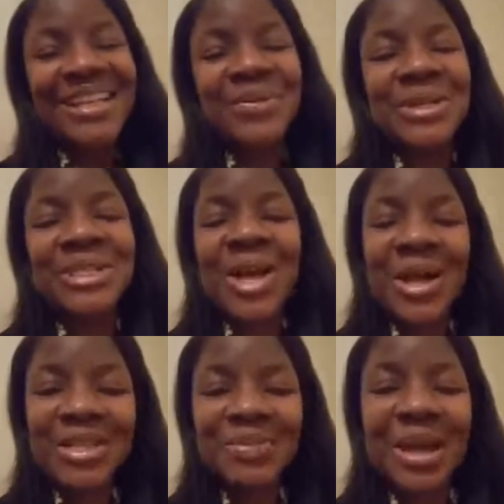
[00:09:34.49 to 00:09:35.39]
We
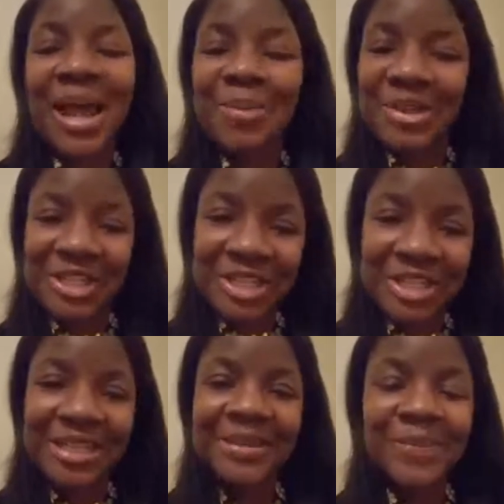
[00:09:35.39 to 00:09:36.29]
talked about, I'm
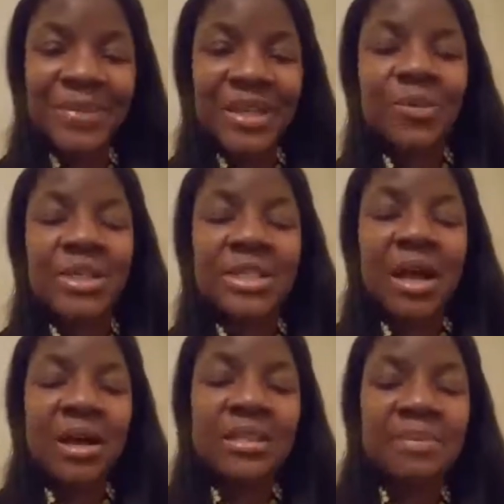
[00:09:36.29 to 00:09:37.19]
good. We
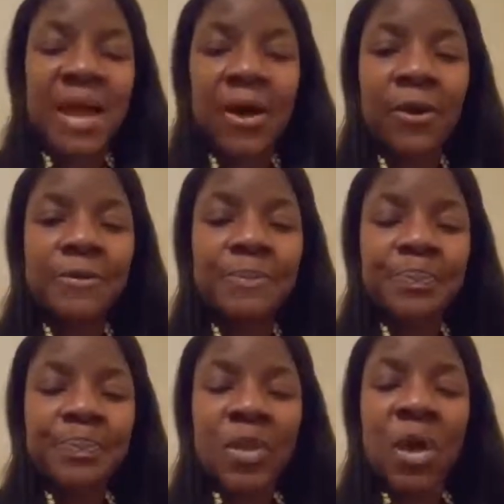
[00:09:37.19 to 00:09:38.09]
talked about
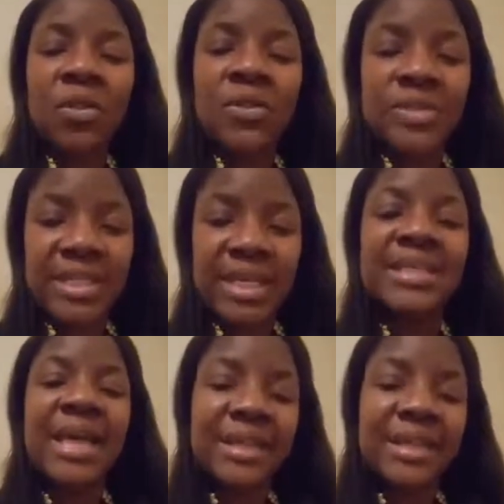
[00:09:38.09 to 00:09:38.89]
all those things.